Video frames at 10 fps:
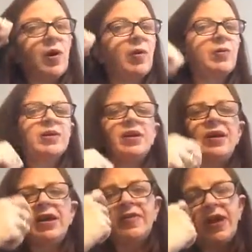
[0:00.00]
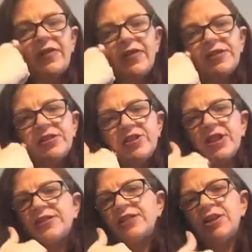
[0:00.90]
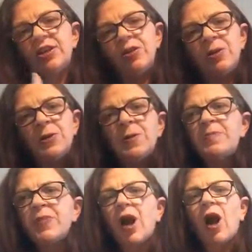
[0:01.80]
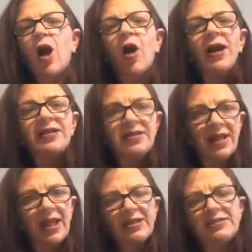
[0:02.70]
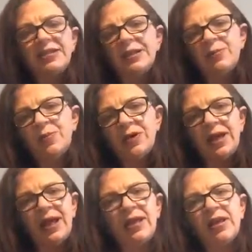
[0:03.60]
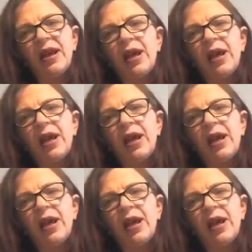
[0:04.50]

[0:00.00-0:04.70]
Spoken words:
I would never, ever suggest that you hide things deliberately,